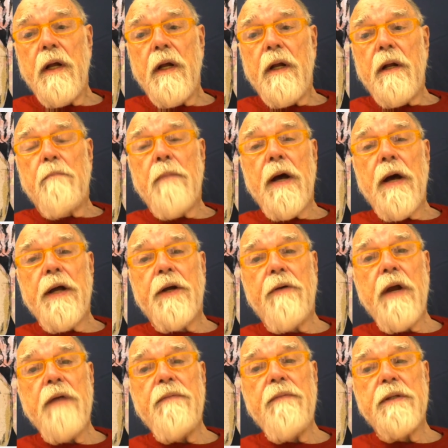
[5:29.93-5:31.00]
My
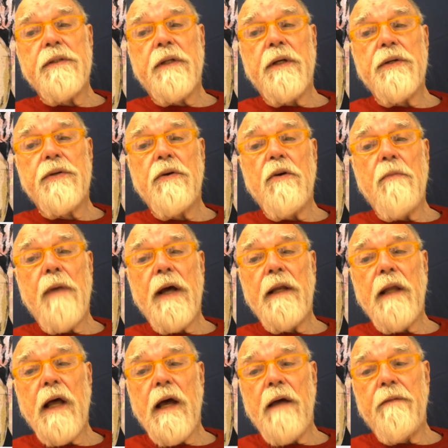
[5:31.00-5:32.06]
cravings control my
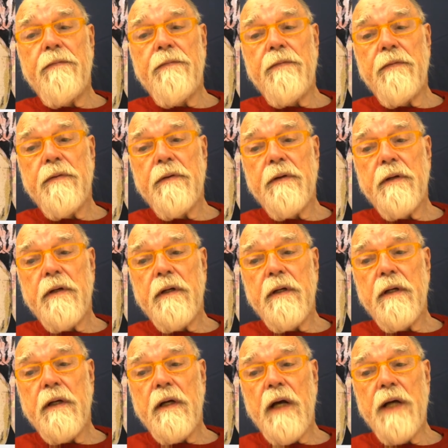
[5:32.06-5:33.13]
life.
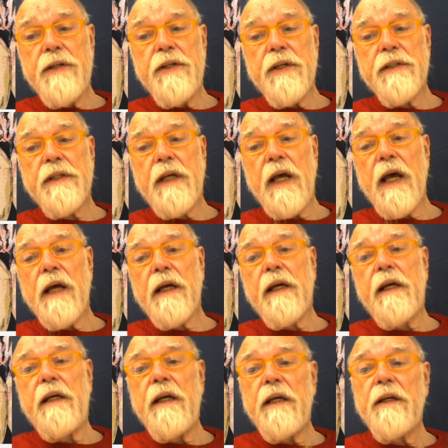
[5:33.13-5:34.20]
I just can't
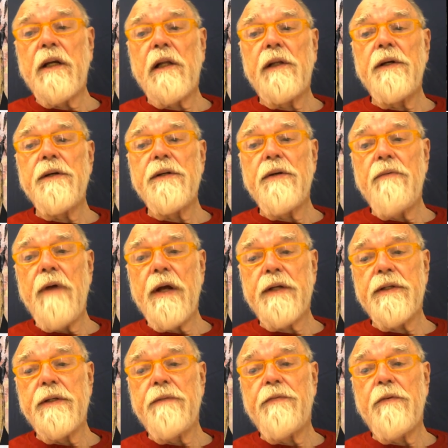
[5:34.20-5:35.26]
get clear
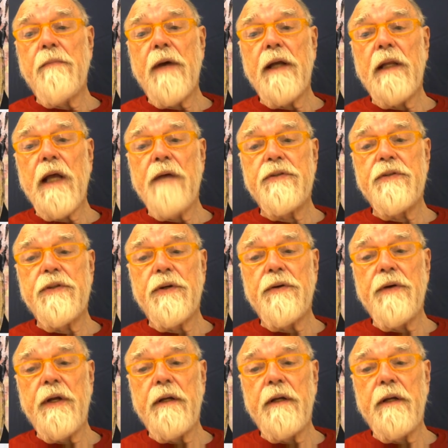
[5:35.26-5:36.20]
direction for my life's journey.